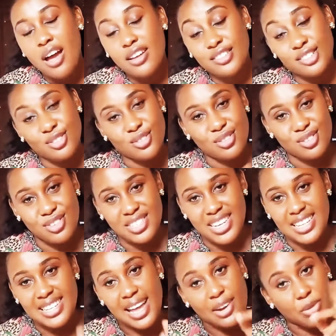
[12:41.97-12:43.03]
So
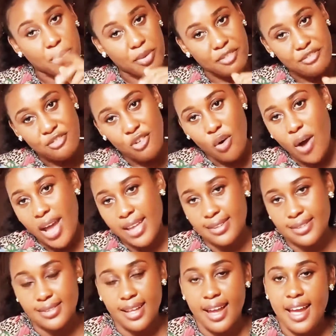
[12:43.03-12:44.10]
crochet and number 4
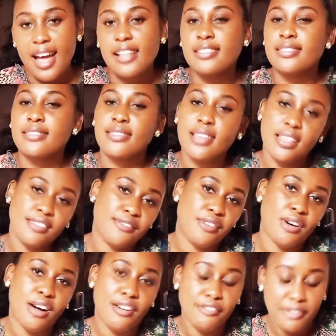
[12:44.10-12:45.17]
hairstyle. And then for
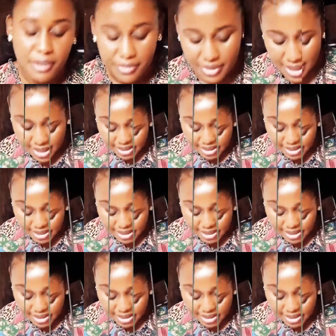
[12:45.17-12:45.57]
our 5th